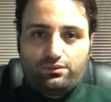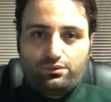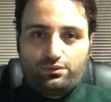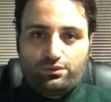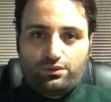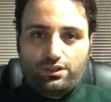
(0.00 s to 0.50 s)

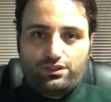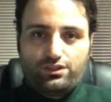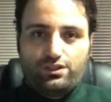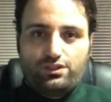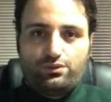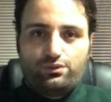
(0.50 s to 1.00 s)
to
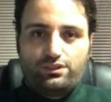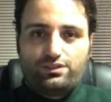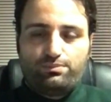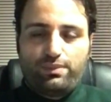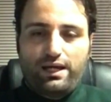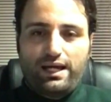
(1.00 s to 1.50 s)
continue this
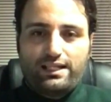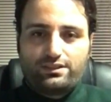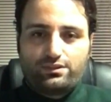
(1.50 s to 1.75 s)
path